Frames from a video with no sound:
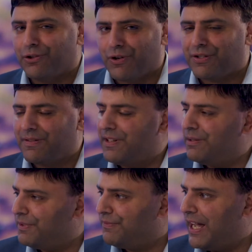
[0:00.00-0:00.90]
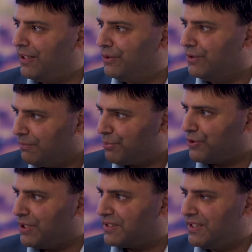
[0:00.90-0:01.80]
gross development value
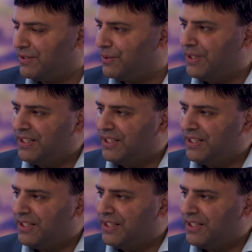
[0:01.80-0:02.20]
projects they do,